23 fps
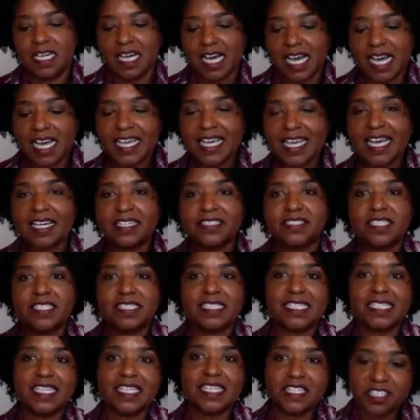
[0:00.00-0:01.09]
I had to
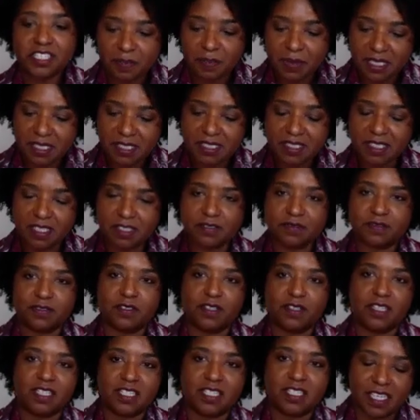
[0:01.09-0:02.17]
teach myself
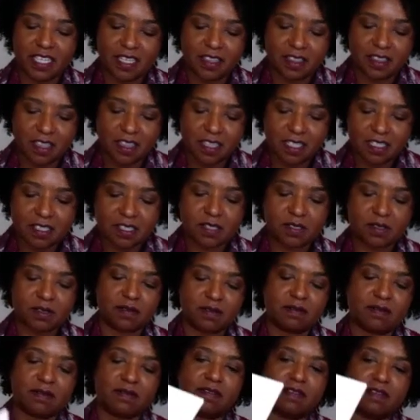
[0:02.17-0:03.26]
in this
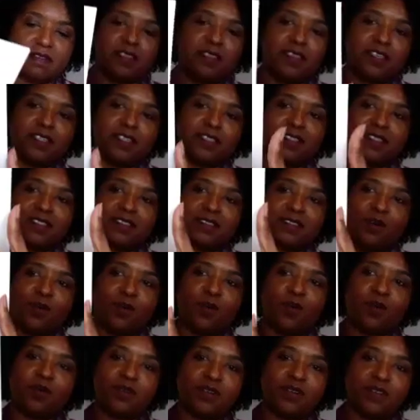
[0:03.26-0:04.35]

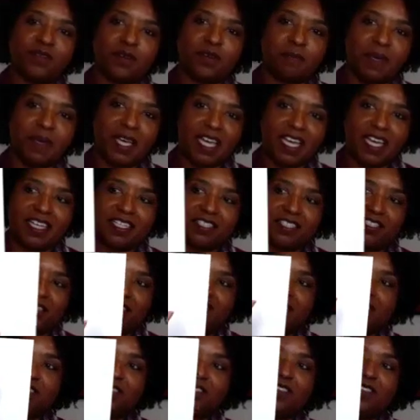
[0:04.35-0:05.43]
quarter of a page,
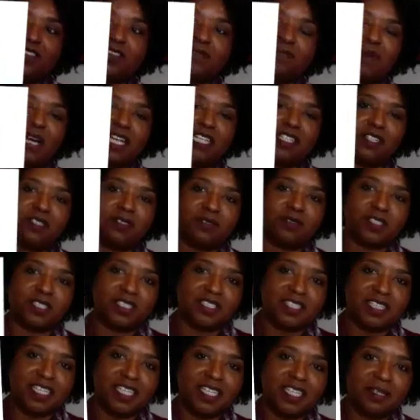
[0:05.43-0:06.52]
this is my notes
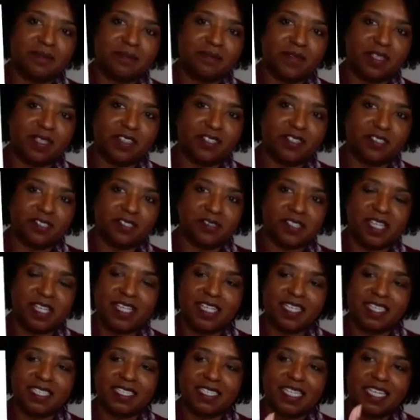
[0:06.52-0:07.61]
on them that they're
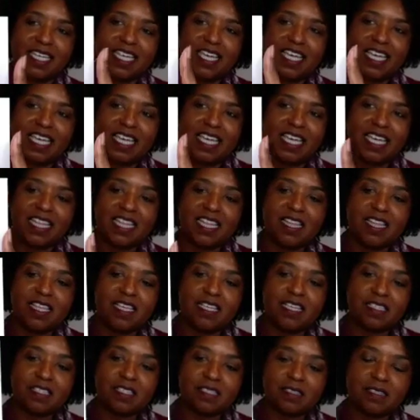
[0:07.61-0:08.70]
saying,
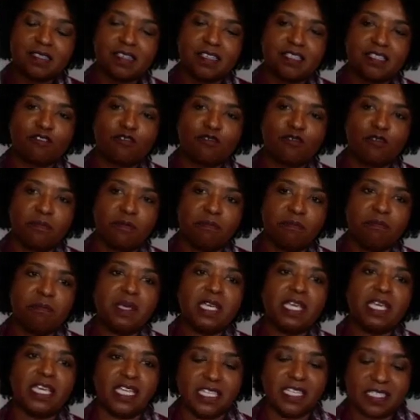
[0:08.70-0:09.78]
this is for
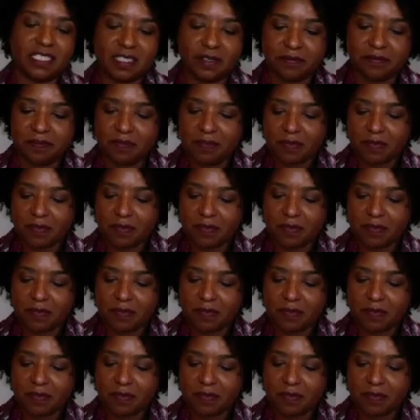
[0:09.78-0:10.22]
me